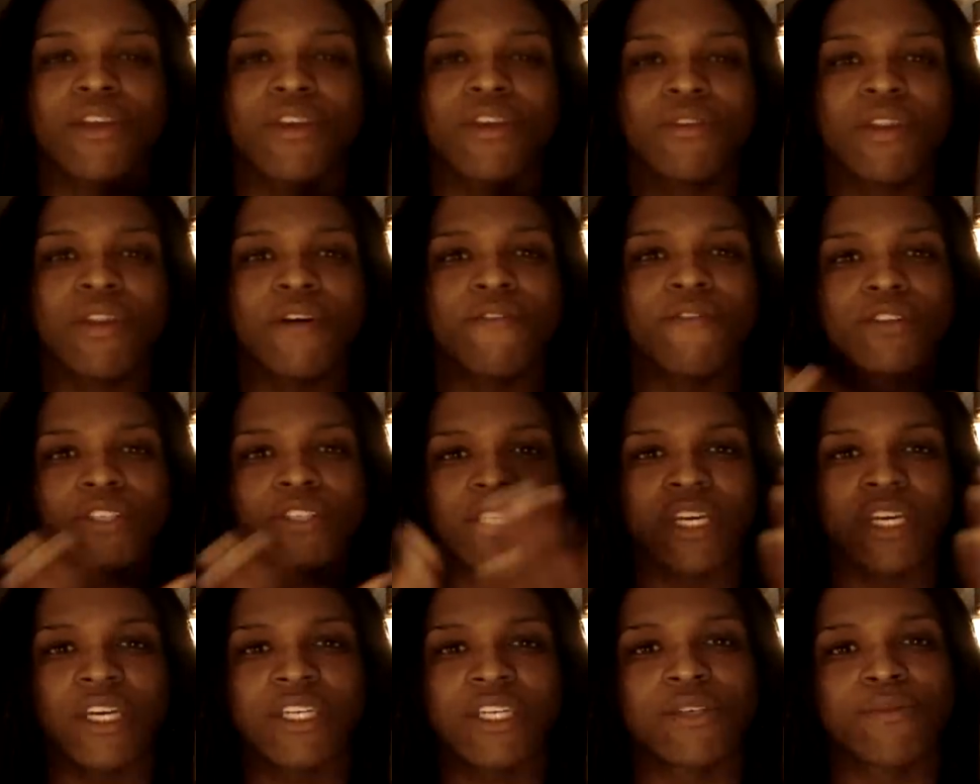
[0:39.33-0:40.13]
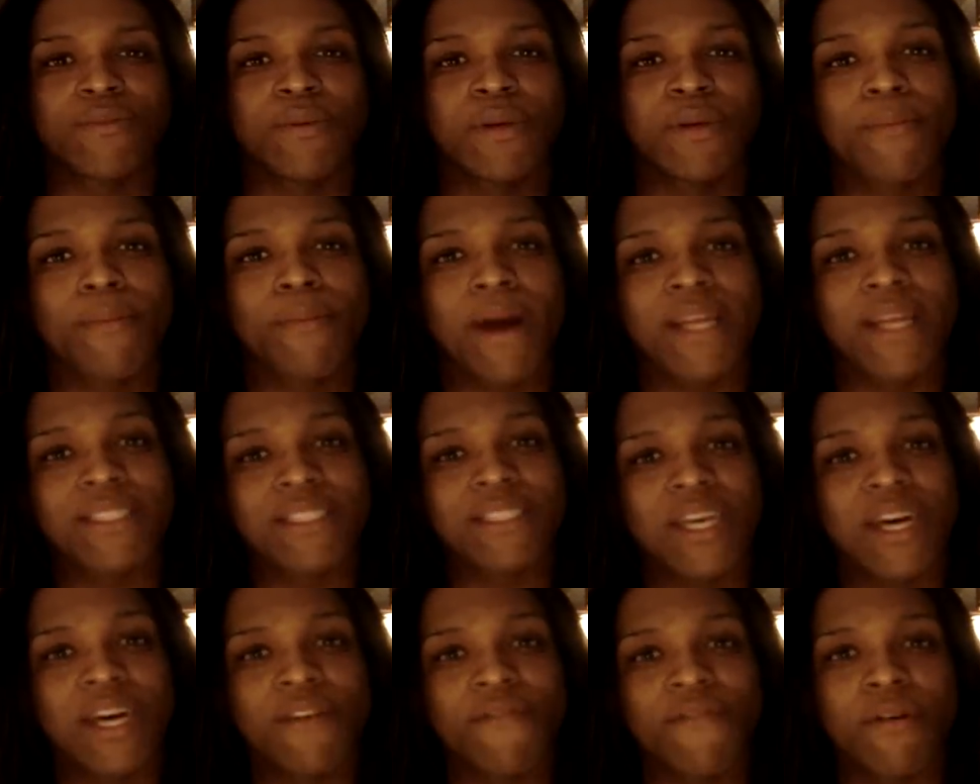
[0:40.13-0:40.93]
You never judge a book by
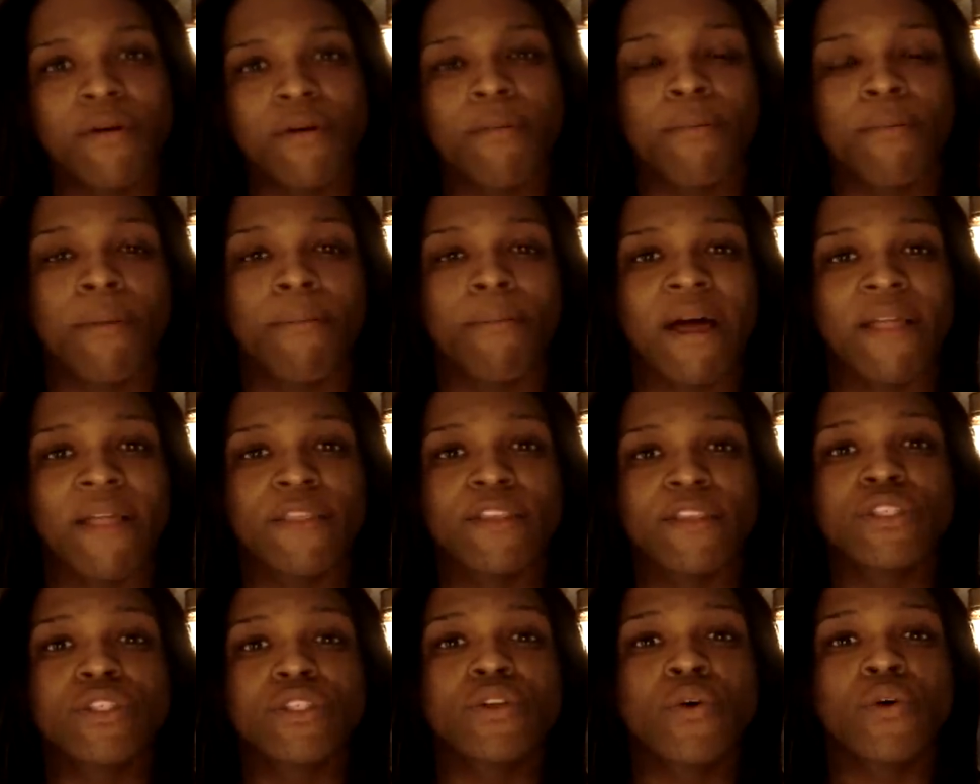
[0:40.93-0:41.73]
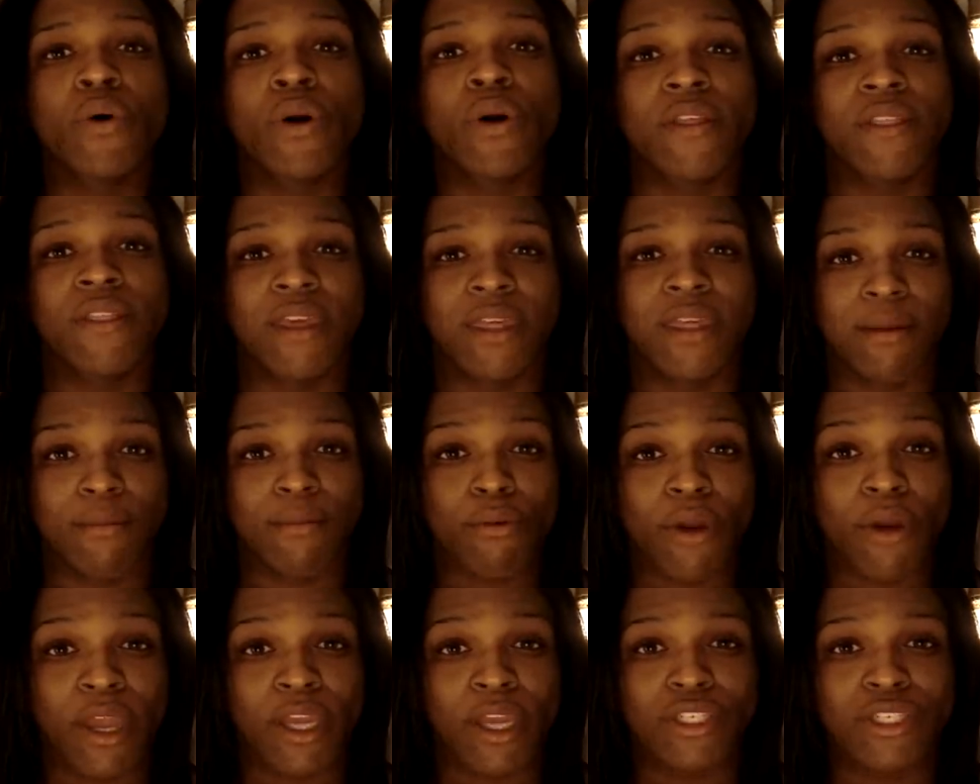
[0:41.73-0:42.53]
its cover, but by the story that
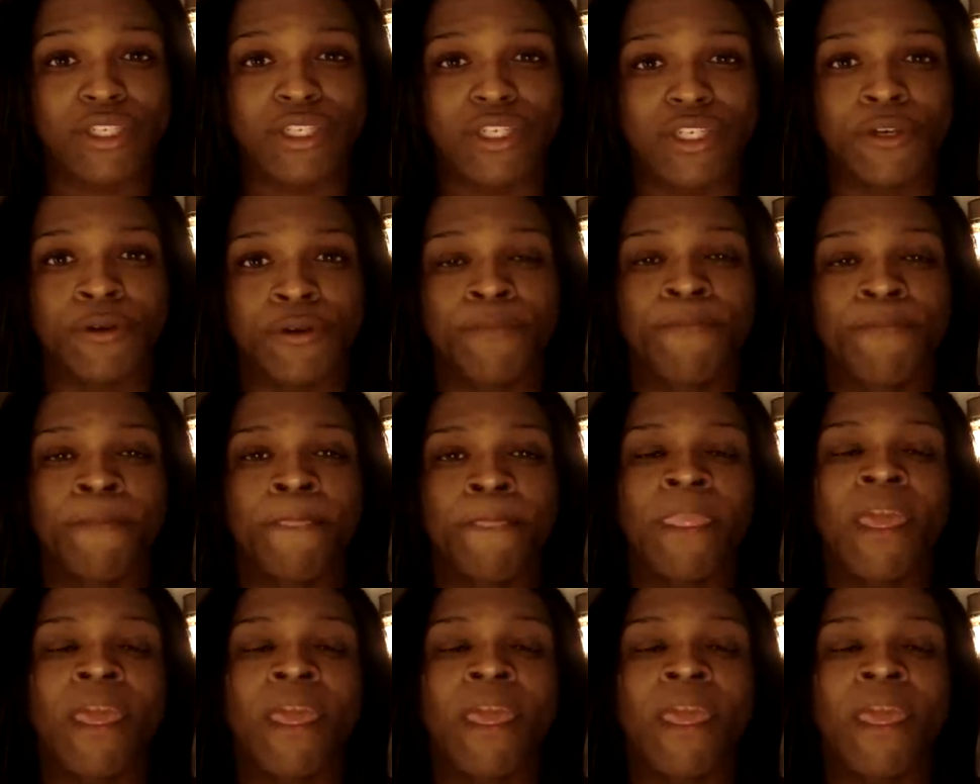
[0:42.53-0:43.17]
it brings you.